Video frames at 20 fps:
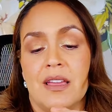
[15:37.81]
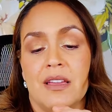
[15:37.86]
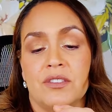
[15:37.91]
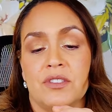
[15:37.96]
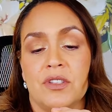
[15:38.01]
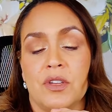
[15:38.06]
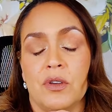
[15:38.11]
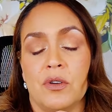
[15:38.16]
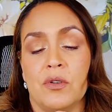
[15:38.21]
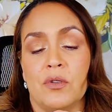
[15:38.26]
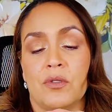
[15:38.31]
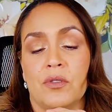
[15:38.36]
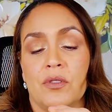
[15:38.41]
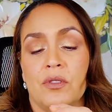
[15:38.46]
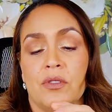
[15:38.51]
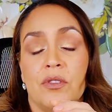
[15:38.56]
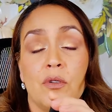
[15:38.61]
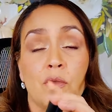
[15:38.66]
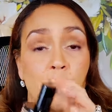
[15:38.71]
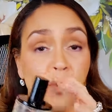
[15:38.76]
So
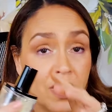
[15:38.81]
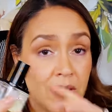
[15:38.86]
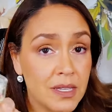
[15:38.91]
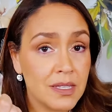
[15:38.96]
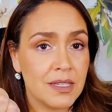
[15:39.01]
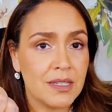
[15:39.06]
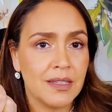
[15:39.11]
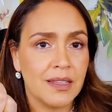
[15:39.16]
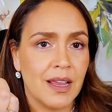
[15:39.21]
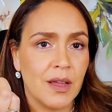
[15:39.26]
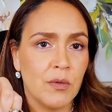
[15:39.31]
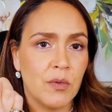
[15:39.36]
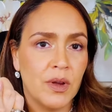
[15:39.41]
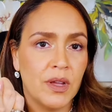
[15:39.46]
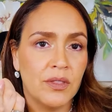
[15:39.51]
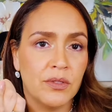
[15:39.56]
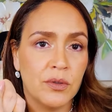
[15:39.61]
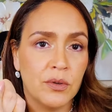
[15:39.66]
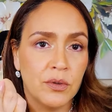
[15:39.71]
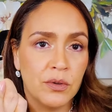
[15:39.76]
the reason that I
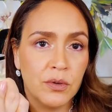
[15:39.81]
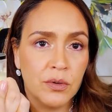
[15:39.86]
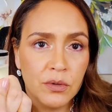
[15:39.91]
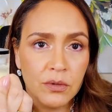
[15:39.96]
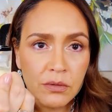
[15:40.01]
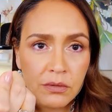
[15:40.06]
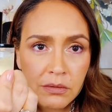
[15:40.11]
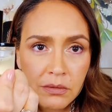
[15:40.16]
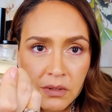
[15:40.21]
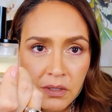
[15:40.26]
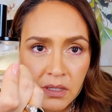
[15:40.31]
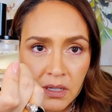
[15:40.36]
went through,